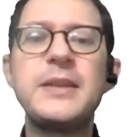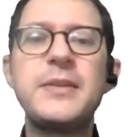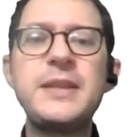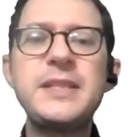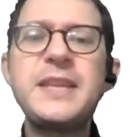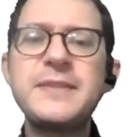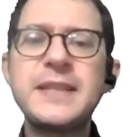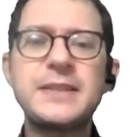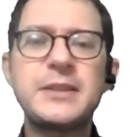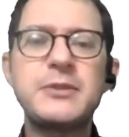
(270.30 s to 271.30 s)
This gives
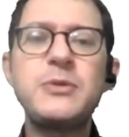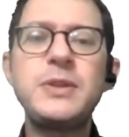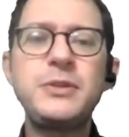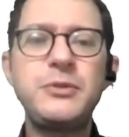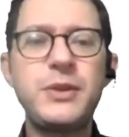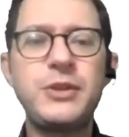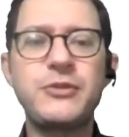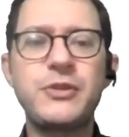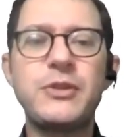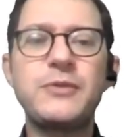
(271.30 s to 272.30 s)
us a good
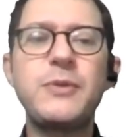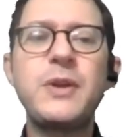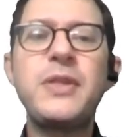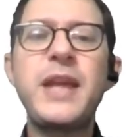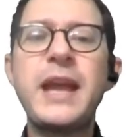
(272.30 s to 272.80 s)
intuition of what the